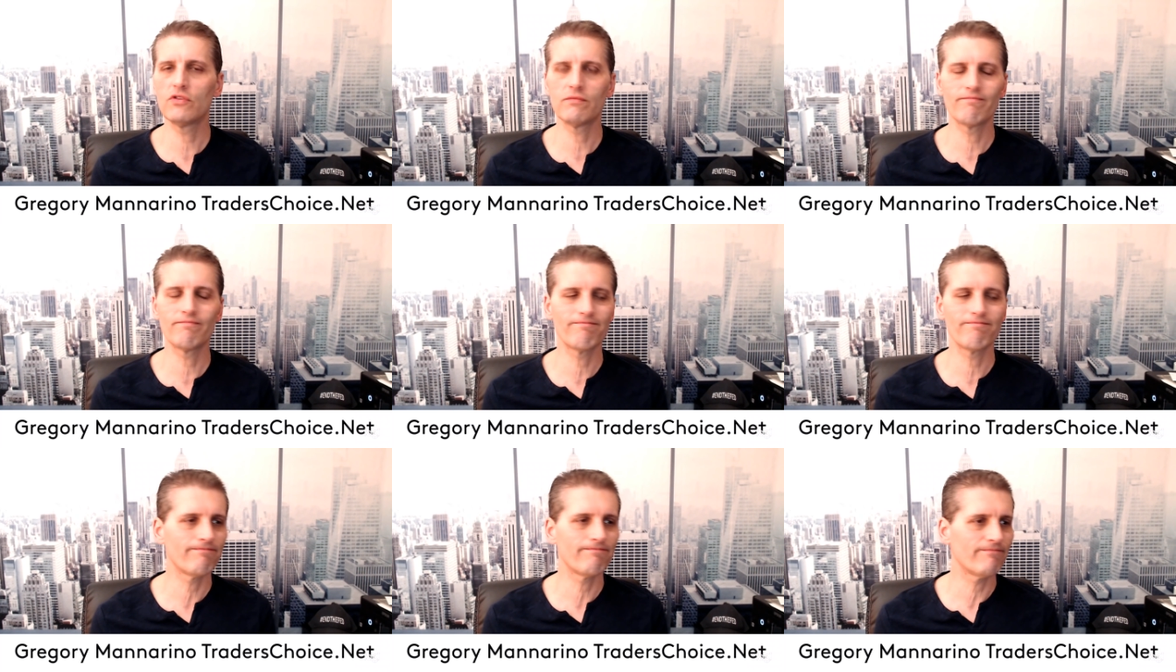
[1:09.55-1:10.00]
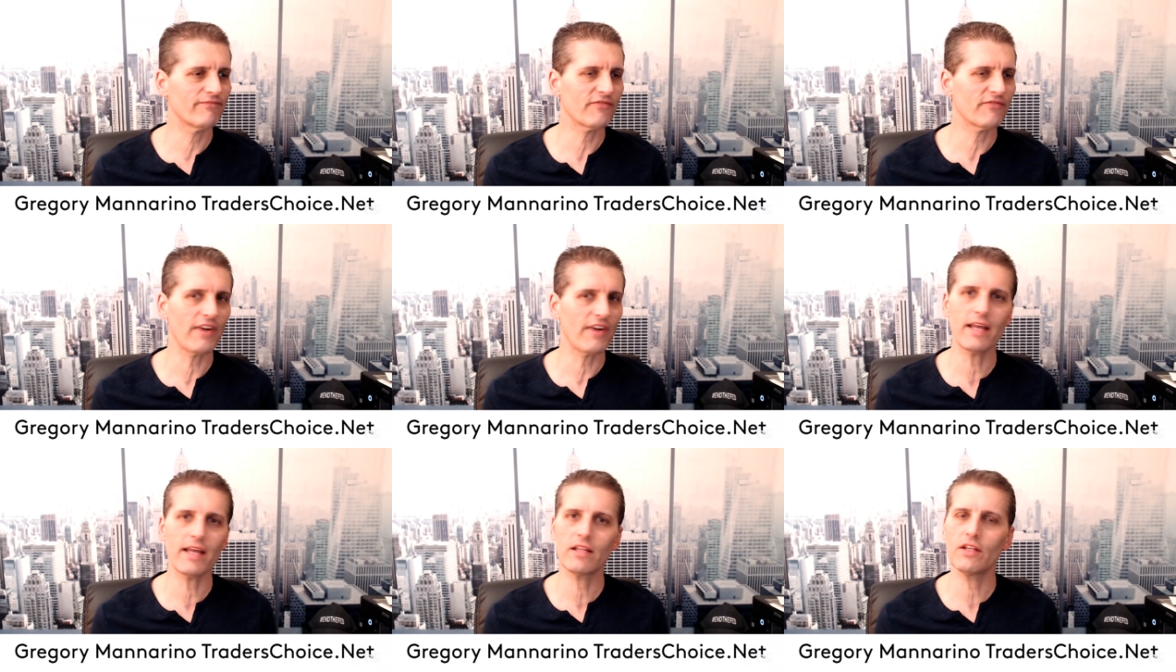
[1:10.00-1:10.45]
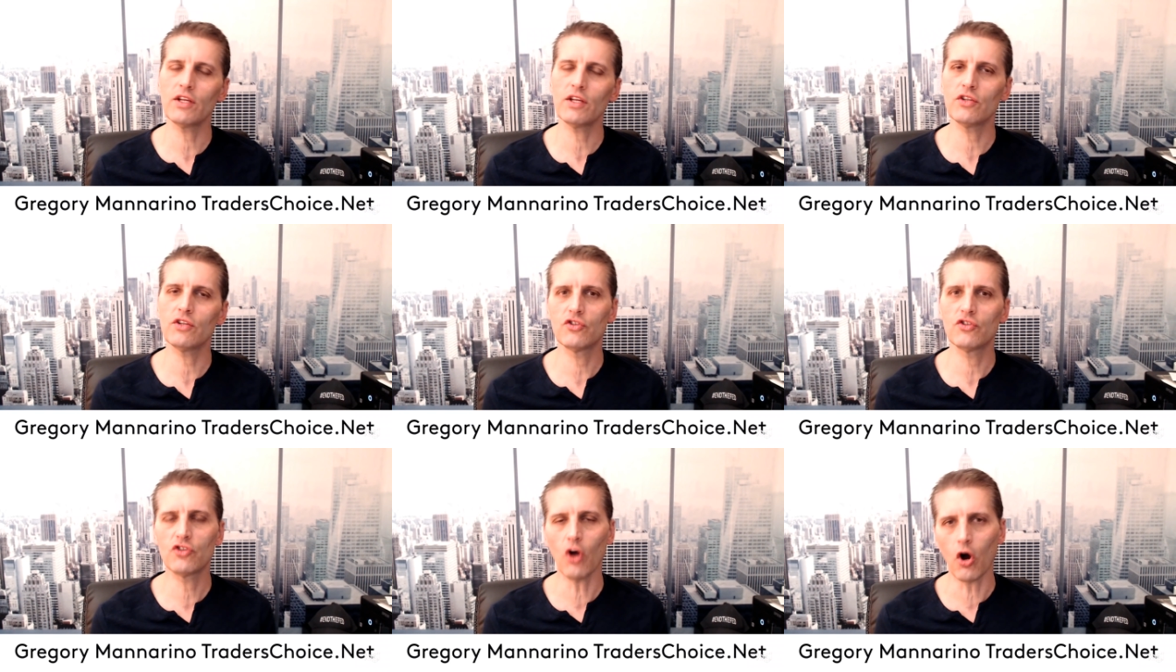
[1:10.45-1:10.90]
frankly,
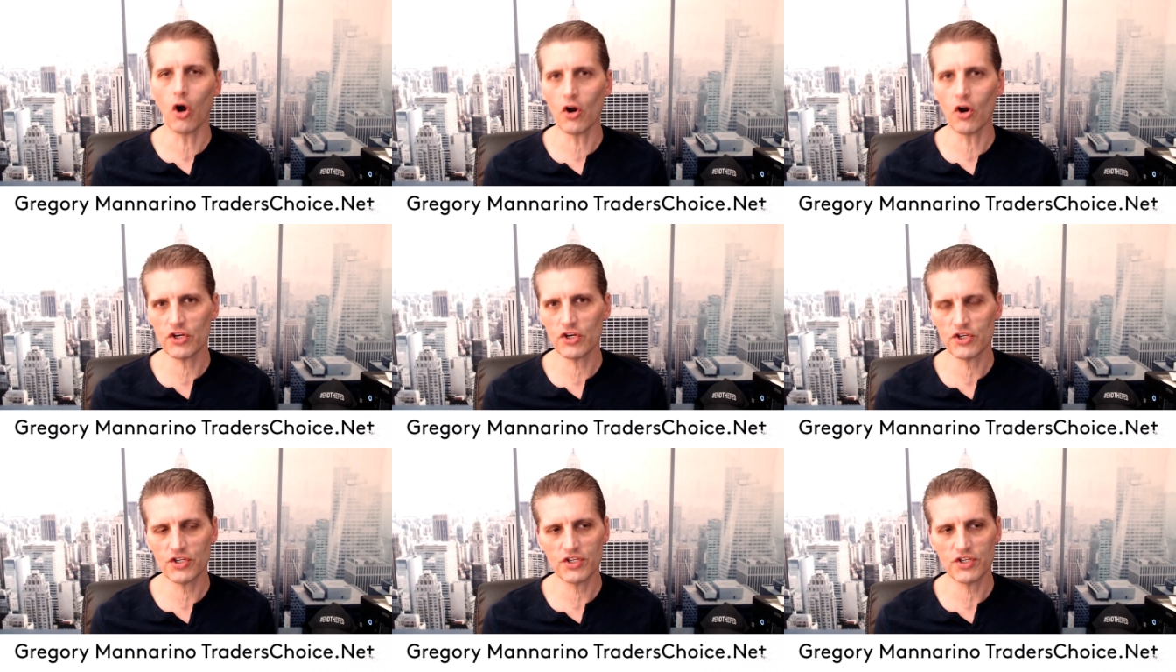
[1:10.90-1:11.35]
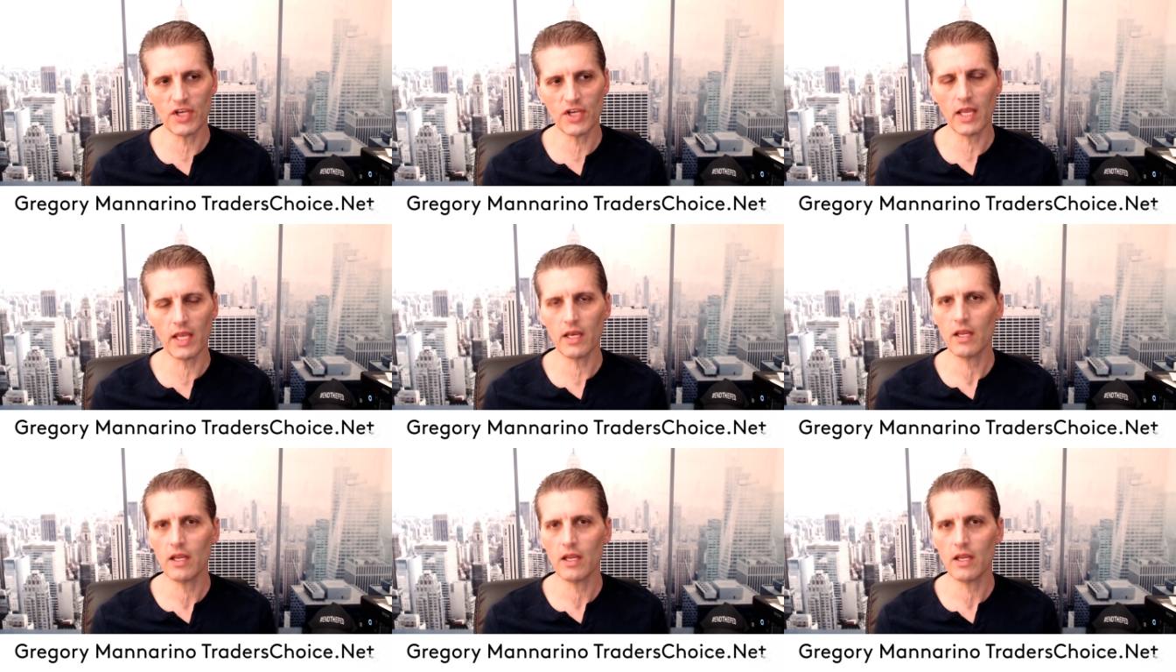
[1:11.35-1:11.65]
dog shit